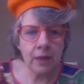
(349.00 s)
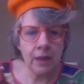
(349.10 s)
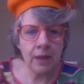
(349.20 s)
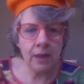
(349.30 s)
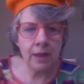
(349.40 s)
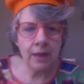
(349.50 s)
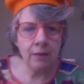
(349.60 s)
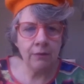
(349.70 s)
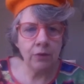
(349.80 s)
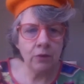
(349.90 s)
And now I've
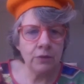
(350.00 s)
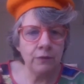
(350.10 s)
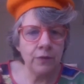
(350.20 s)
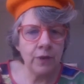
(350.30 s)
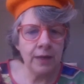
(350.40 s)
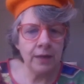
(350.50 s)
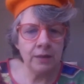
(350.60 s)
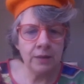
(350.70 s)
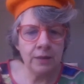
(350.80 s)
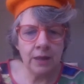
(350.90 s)
got to find
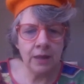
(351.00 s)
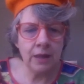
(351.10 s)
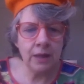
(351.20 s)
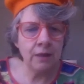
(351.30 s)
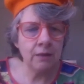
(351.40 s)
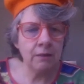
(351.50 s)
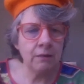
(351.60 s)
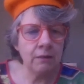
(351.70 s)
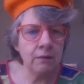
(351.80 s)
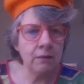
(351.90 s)
the
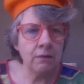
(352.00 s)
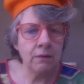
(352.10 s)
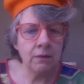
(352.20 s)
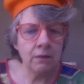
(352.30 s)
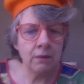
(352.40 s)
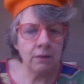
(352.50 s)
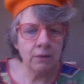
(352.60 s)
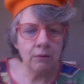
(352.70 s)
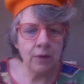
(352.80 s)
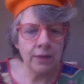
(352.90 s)

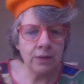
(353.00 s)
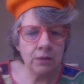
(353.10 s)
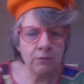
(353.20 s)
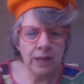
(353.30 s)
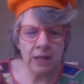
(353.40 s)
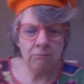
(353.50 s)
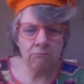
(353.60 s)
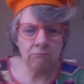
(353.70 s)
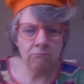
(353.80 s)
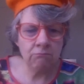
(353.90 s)
right screen.
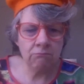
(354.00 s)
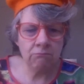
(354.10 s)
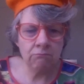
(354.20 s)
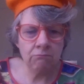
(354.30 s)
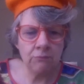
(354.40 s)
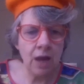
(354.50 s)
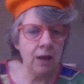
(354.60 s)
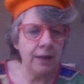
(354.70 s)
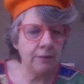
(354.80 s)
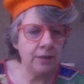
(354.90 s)

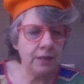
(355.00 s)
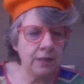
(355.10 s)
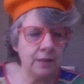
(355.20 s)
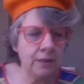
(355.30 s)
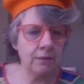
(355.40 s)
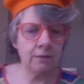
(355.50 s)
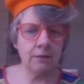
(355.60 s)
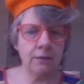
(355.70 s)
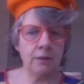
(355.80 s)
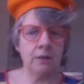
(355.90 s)
Ah, here it is.
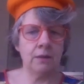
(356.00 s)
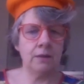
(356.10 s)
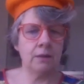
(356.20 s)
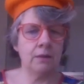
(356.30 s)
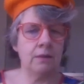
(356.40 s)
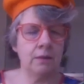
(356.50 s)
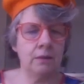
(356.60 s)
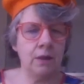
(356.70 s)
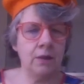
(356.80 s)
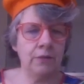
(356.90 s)

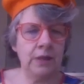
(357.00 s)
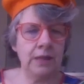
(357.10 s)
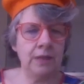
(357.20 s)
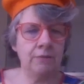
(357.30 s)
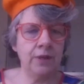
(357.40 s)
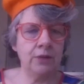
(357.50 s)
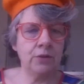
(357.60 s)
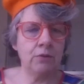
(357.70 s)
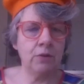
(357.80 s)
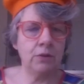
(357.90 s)
Hopefully, fingers
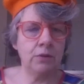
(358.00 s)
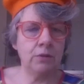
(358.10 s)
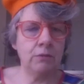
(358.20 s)
crossed.